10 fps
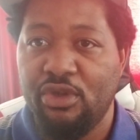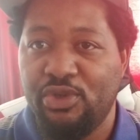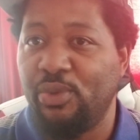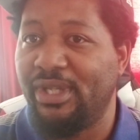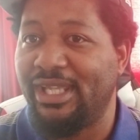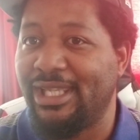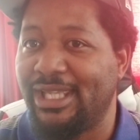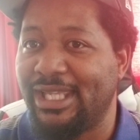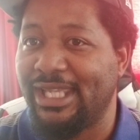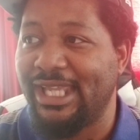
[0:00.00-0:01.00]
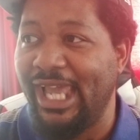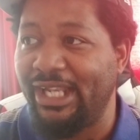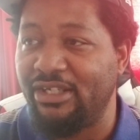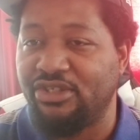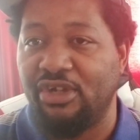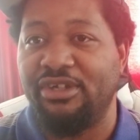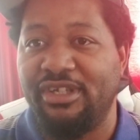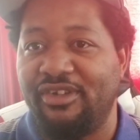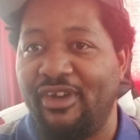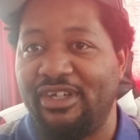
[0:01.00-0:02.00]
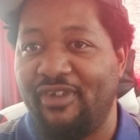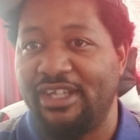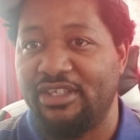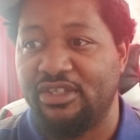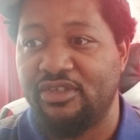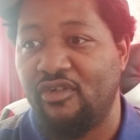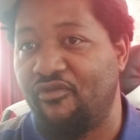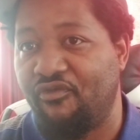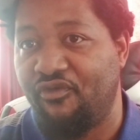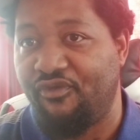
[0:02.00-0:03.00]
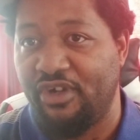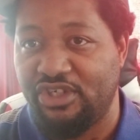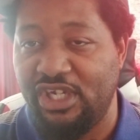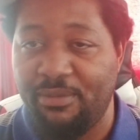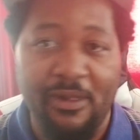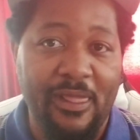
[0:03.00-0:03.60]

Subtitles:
to get certain devices for cheap,